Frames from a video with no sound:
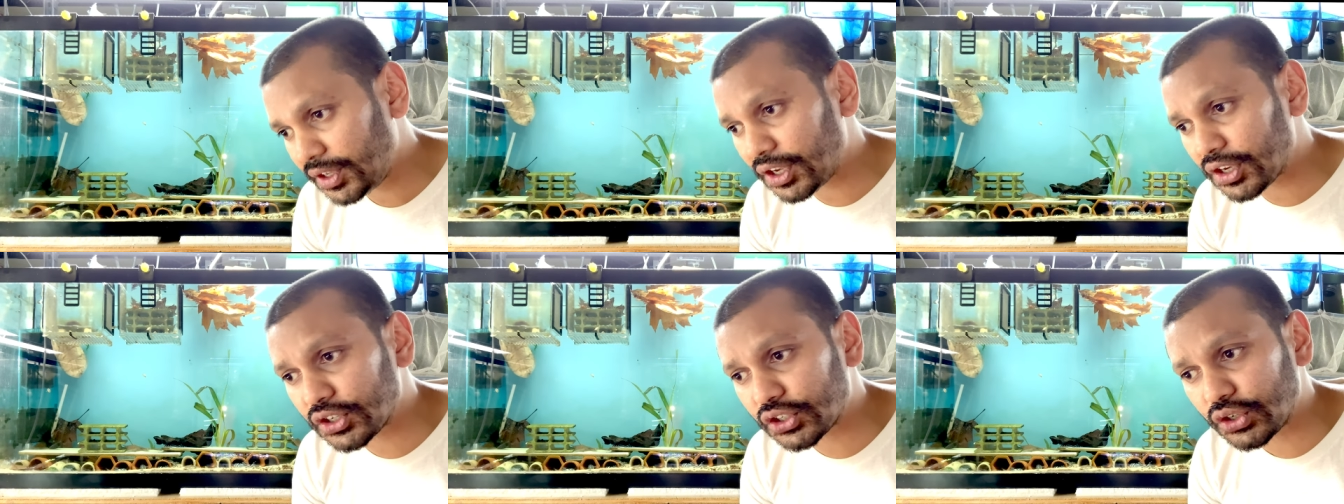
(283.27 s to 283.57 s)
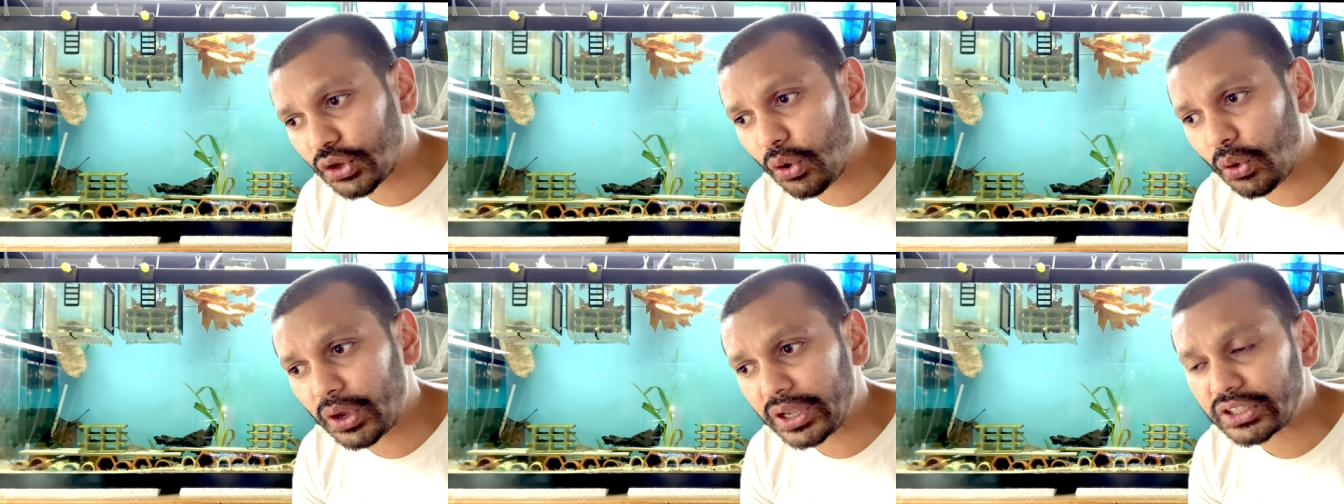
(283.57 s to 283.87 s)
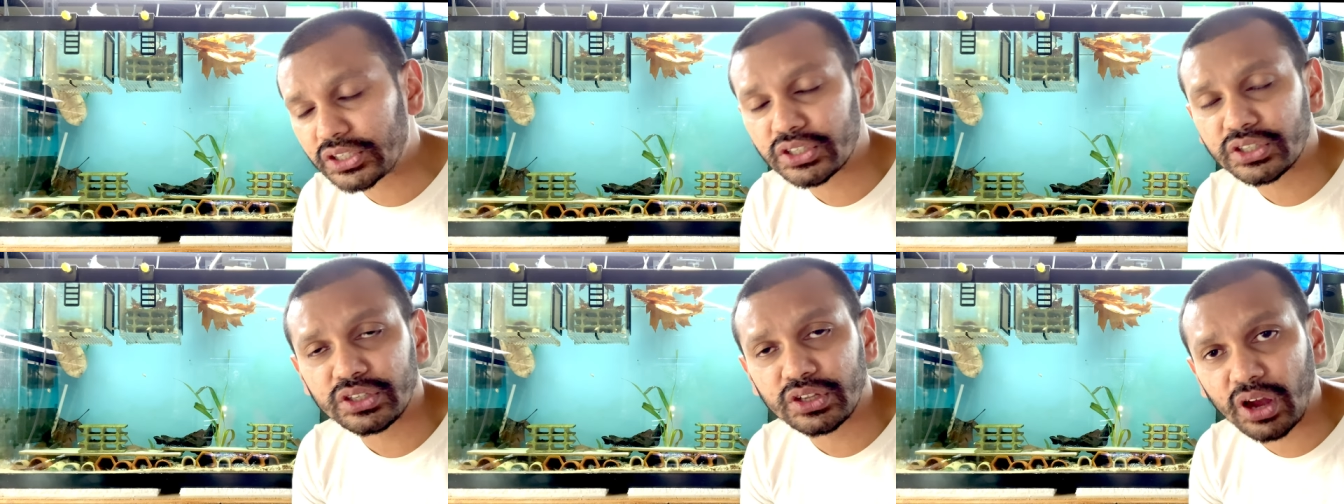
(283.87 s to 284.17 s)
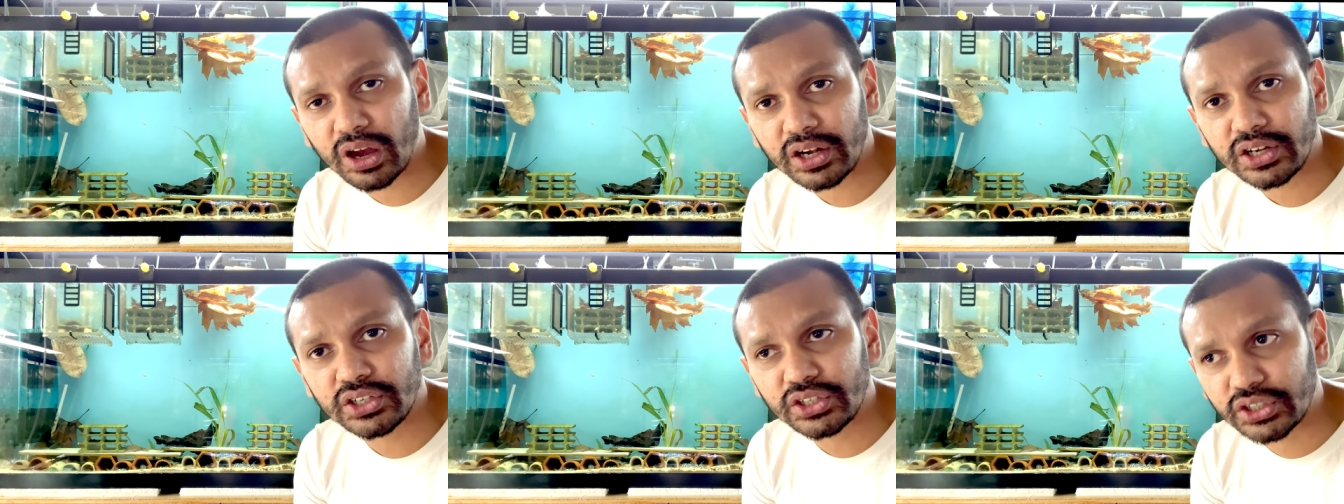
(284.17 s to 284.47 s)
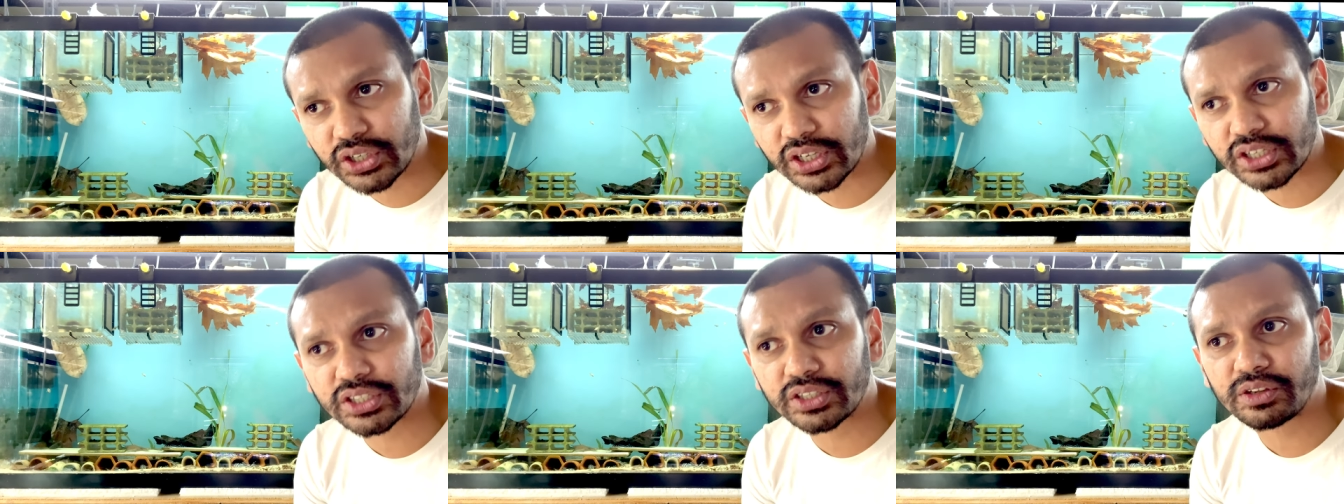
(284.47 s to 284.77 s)
So it's not
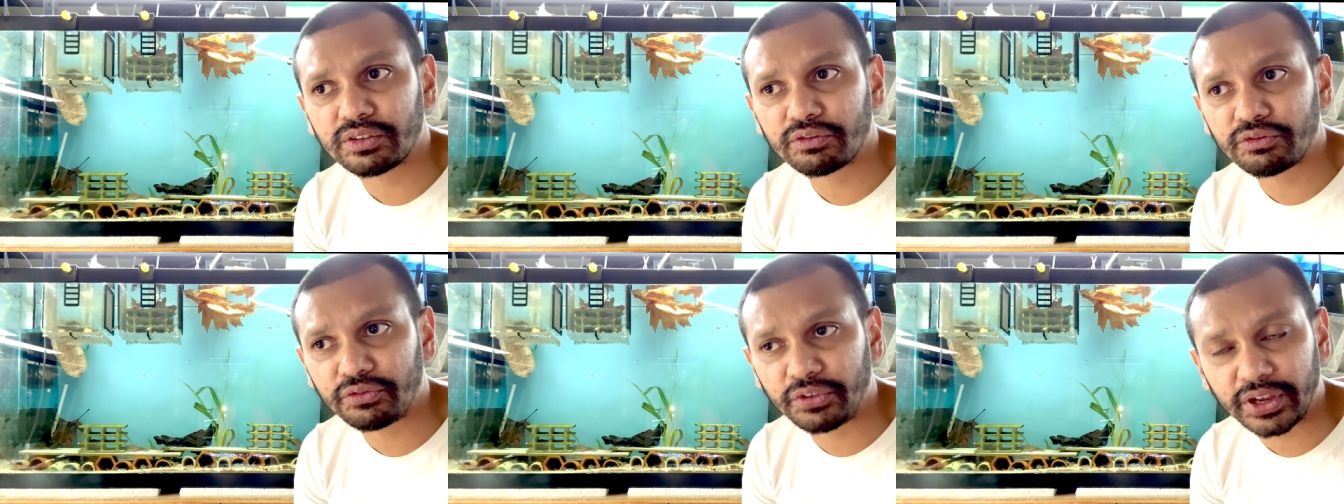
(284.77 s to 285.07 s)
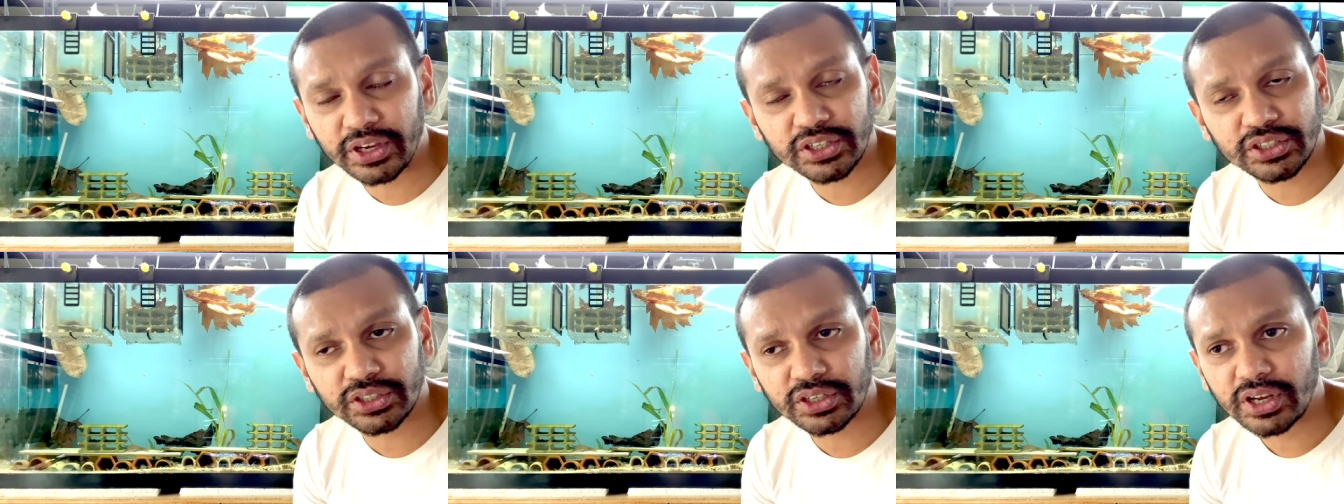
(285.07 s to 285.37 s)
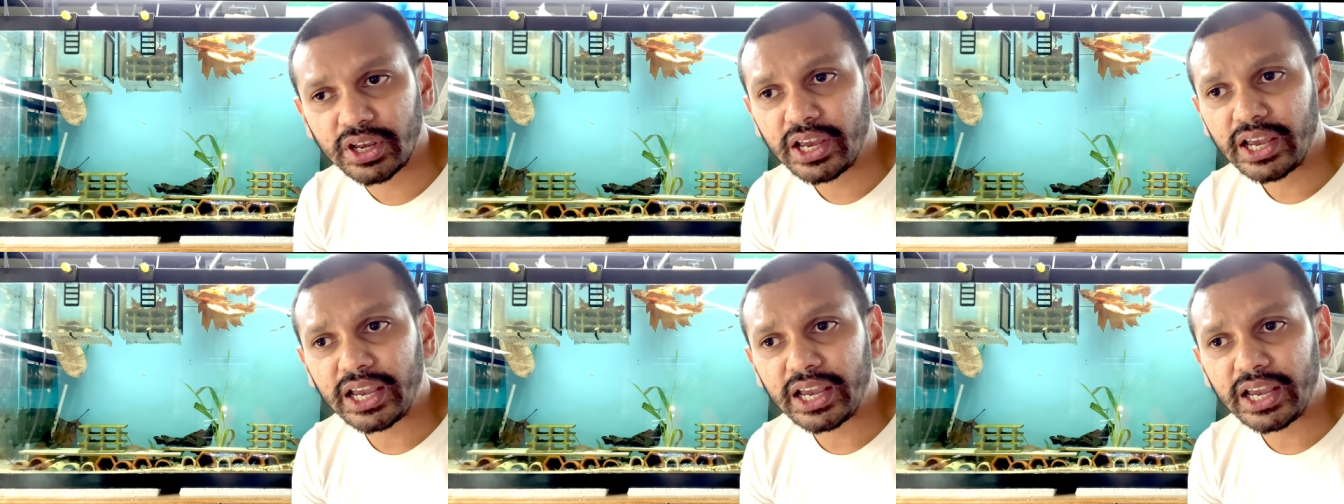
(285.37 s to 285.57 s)
just fish,